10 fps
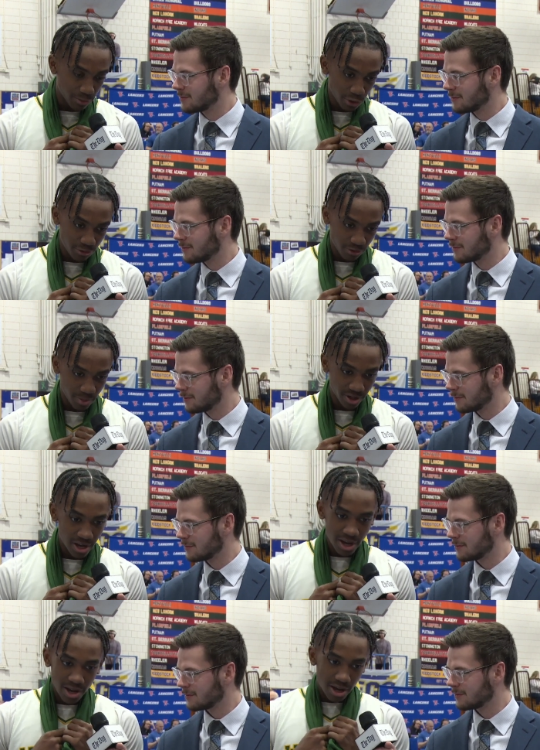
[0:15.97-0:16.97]
Speaker 1: through for me.
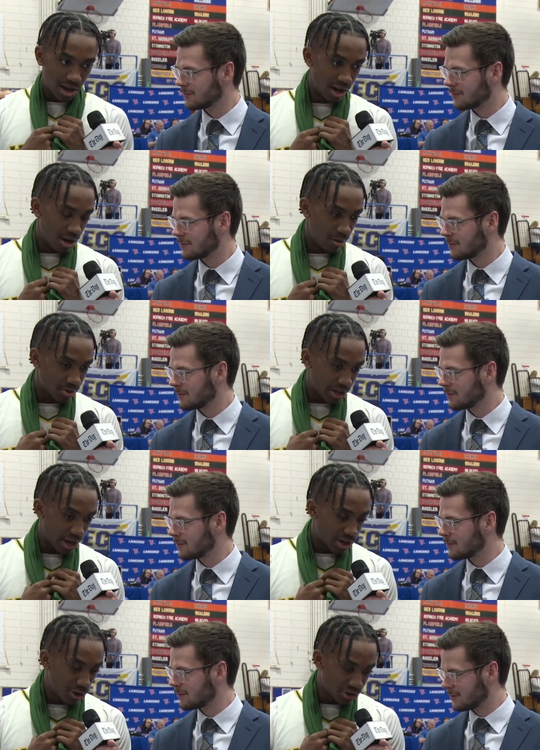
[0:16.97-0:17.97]
Um,
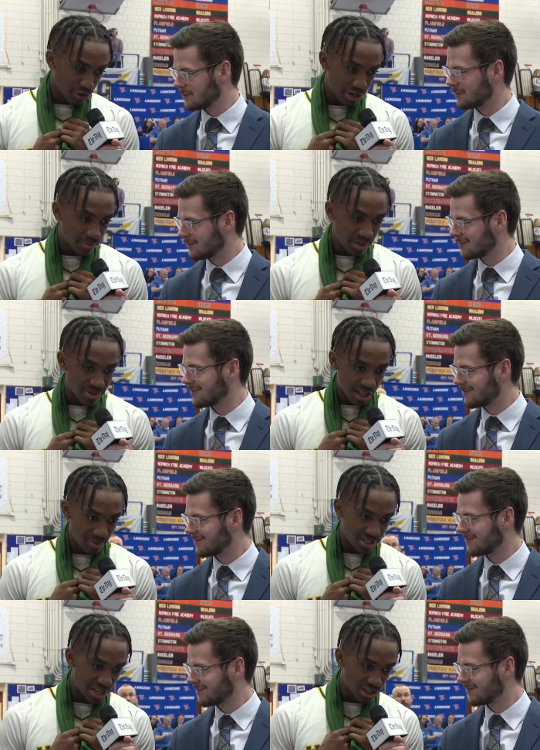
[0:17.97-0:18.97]
Coach Kareem keep telling me it set